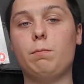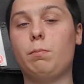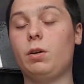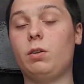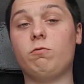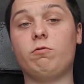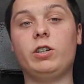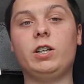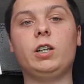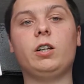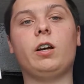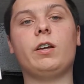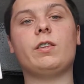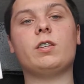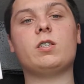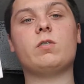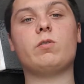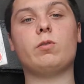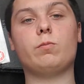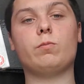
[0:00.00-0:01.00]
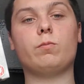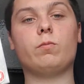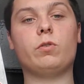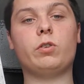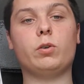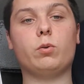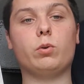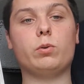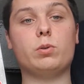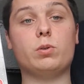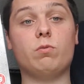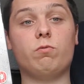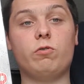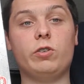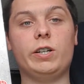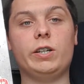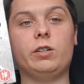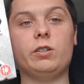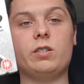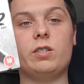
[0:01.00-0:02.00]
But really like this film. I think it was a
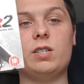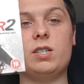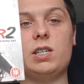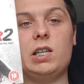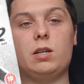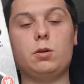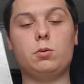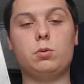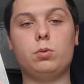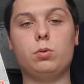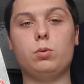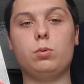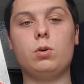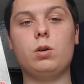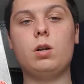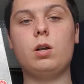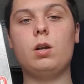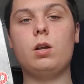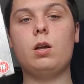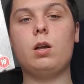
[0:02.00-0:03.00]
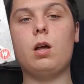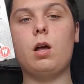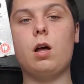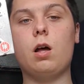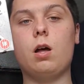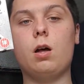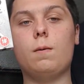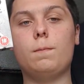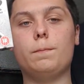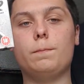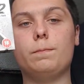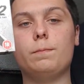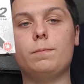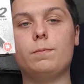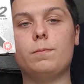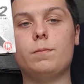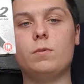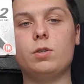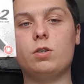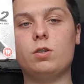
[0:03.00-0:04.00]
really good sequel.
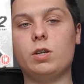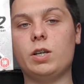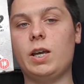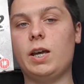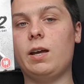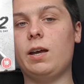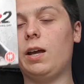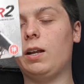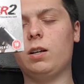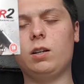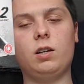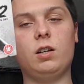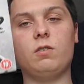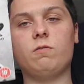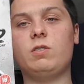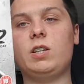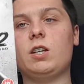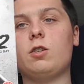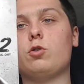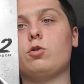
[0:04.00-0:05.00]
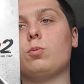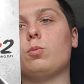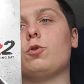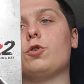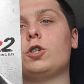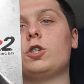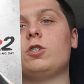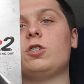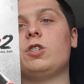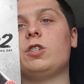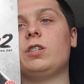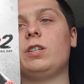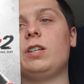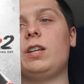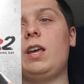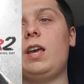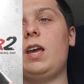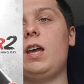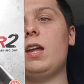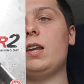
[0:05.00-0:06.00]
So yeah, and I love Denzel Washington in
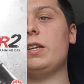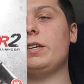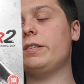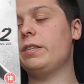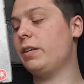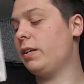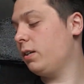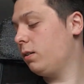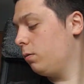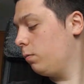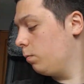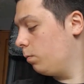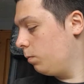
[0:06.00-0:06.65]
anything.